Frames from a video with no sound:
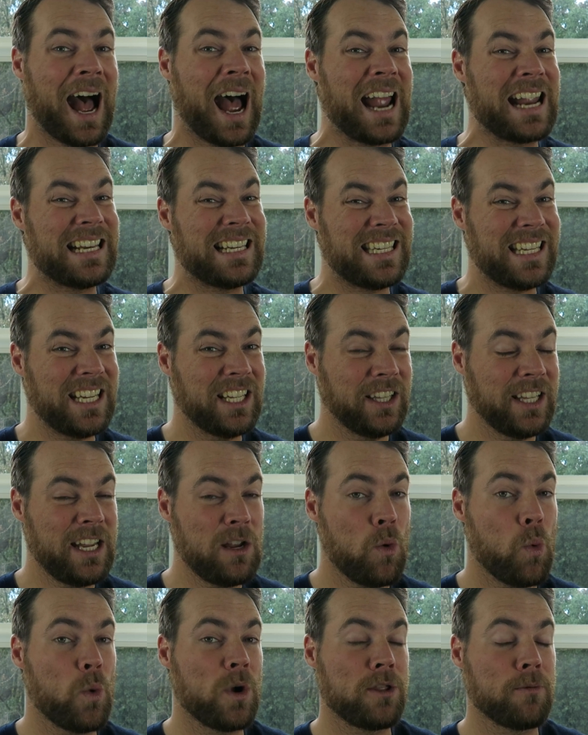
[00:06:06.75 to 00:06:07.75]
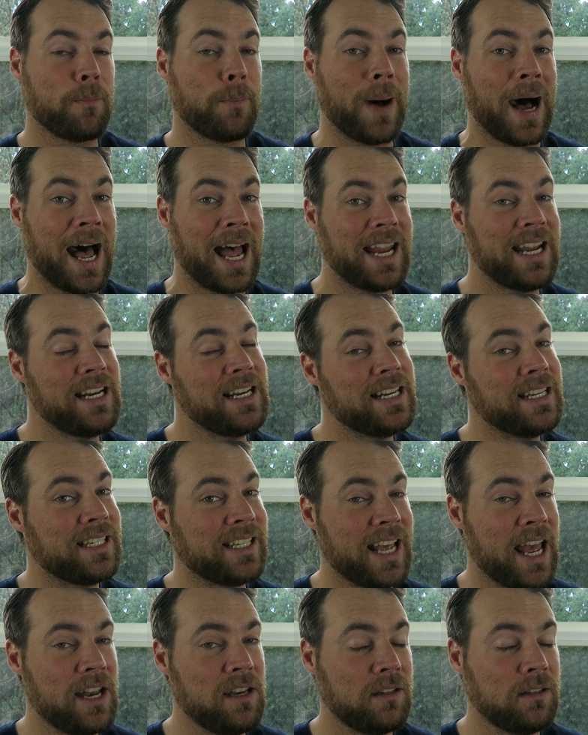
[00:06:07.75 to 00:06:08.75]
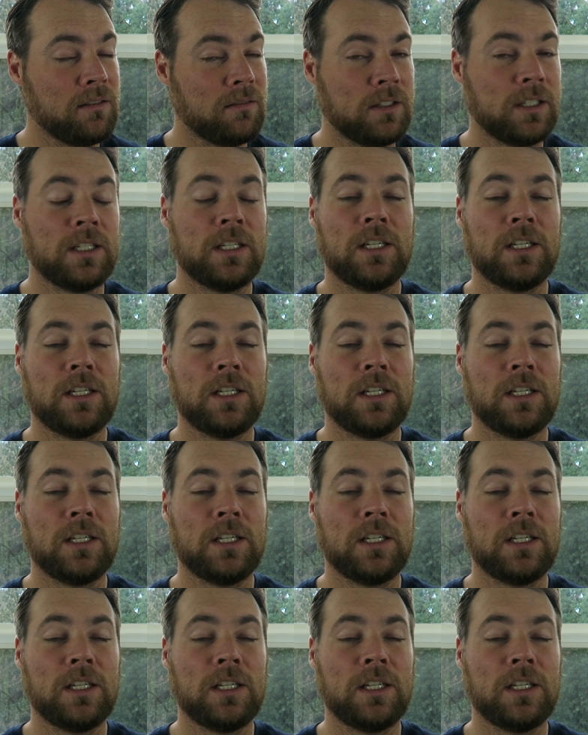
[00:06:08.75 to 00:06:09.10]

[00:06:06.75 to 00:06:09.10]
ideally with buying intent.